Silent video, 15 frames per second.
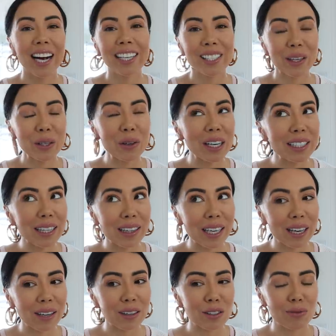I tell you guys at
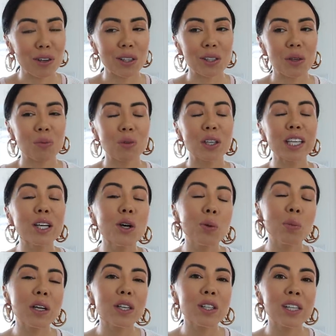the end of this vlog too, I'm really
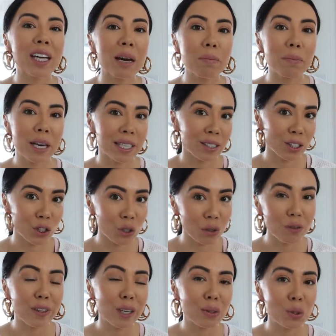hoping to get back to two
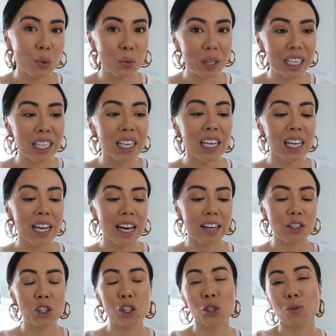videos a week
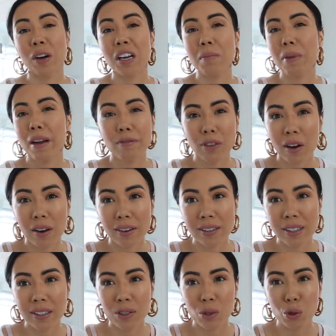and shrink my
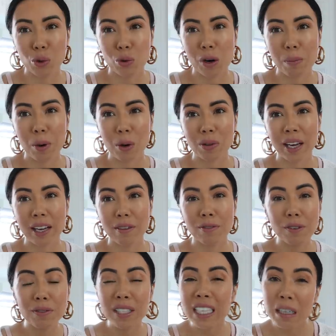vlogs into about like
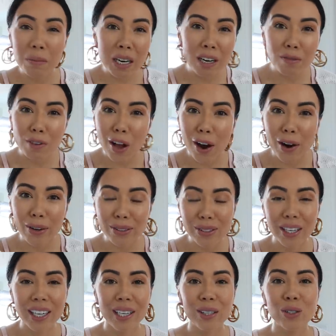fifteen minute vlogs
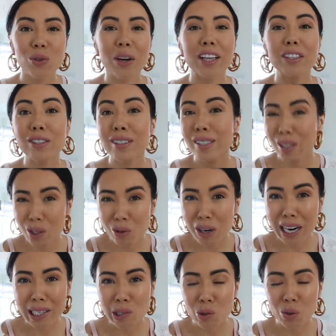so I can see you
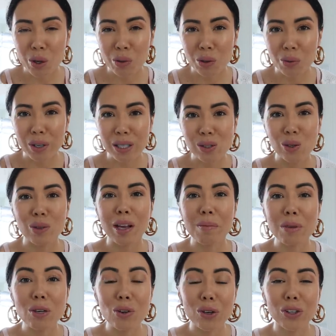guys throughout the week. So
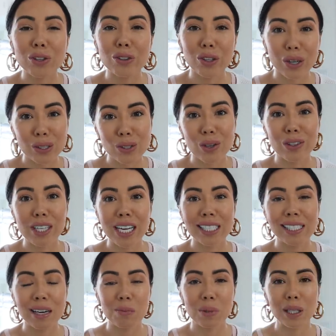let me know your thoughts on
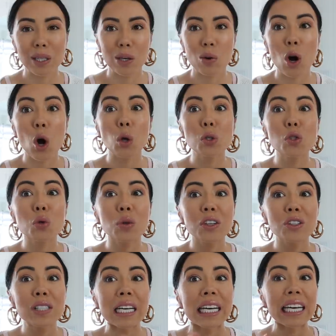that down below. Also,
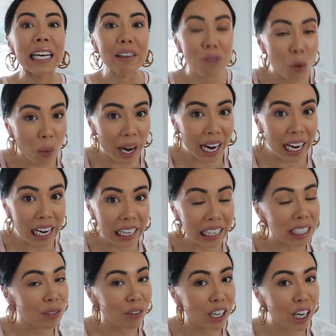there's a giveaway in
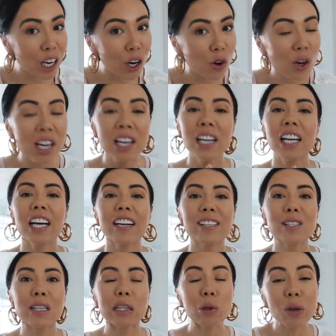this video, and
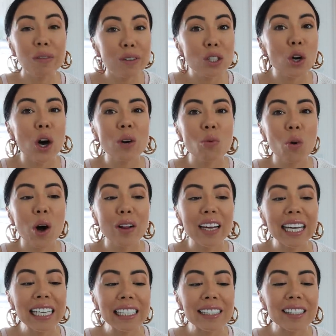it's a Louis Vuitton
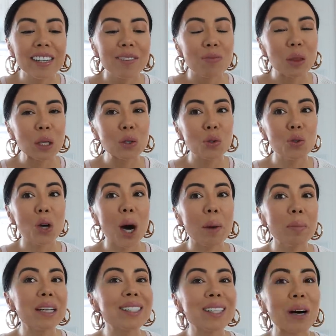wallet. Do
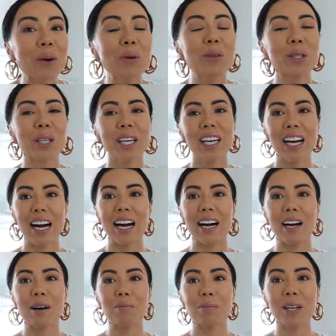not miss out.
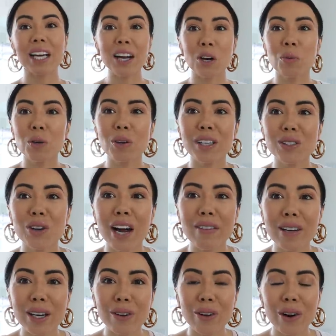Um, but yeah, I hope you guys are
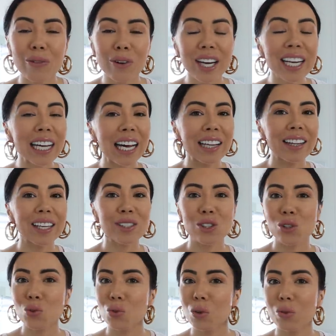having a great week, and let's
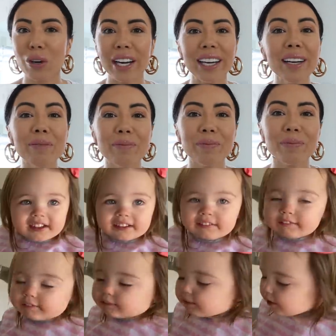just roll right in.
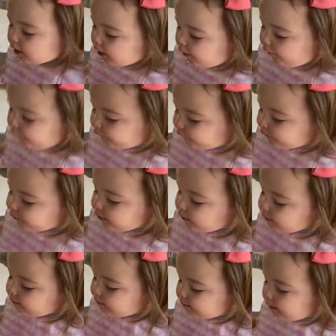Yes, there you go.
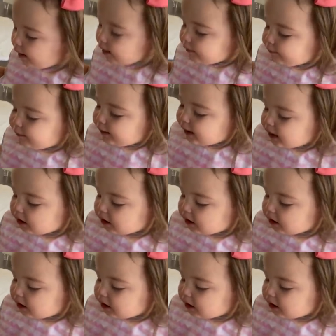Mommy.